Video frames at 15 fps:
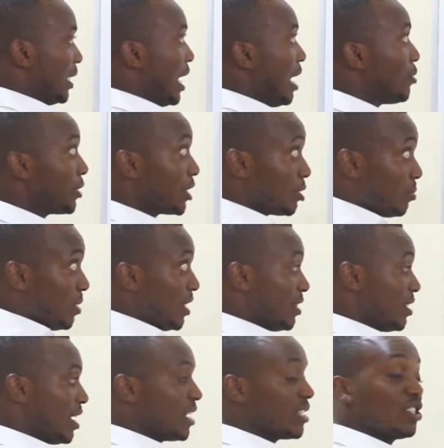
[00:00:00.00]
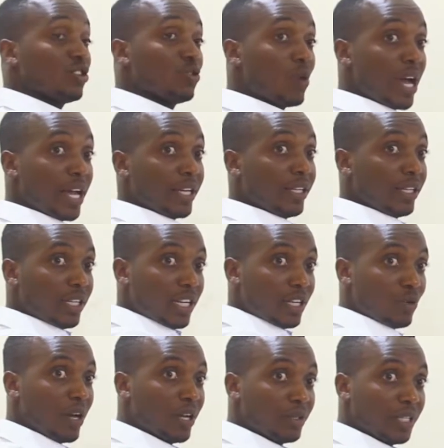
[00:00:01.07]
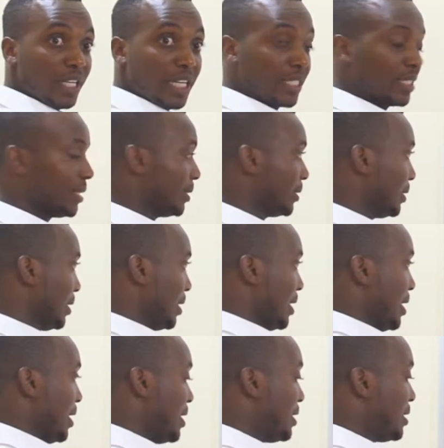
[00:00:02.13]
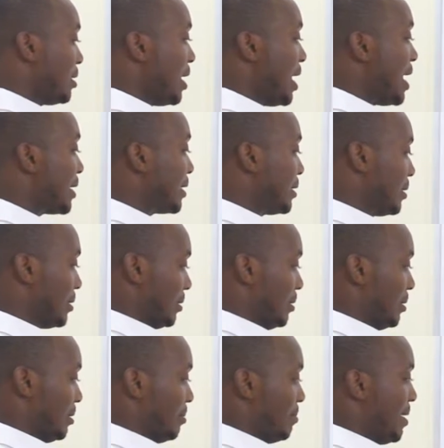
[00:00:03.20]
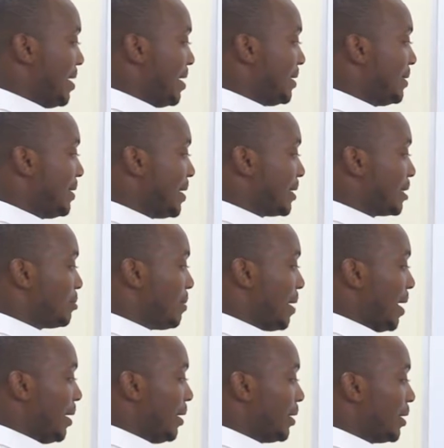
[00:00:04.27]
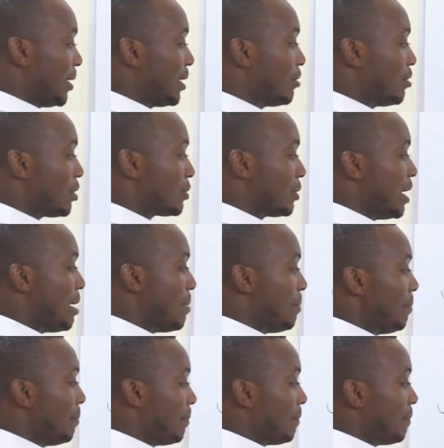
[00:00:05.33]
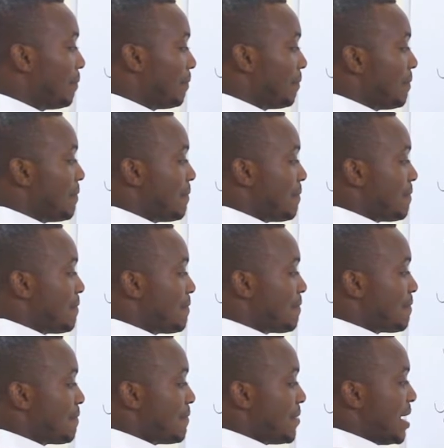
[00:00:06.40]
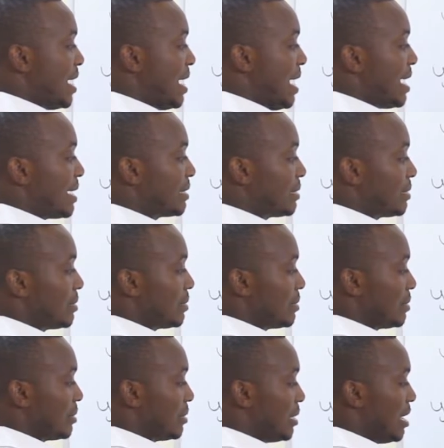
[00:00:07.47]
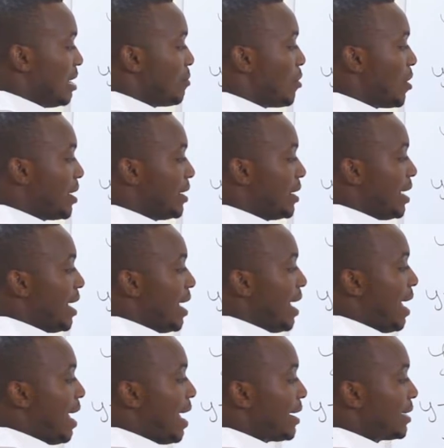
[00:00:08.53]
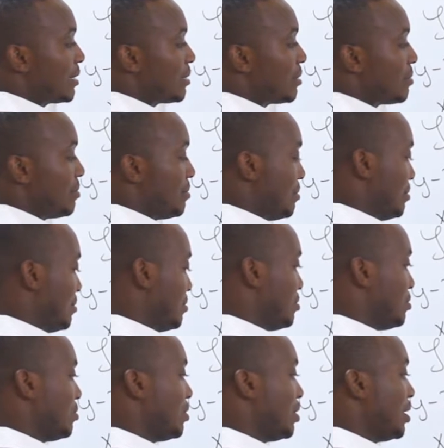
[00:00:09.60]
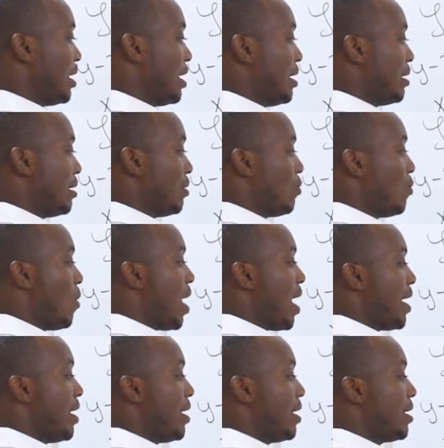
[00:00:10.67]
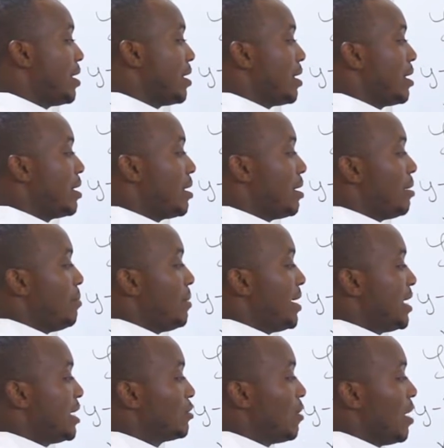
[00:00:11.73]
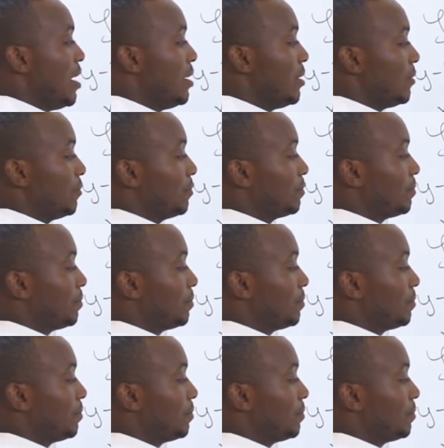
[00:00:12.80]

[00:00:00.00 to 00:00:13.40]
I will explain the x on y and y on x. It's x minus x bar equals m x m1 x y minus y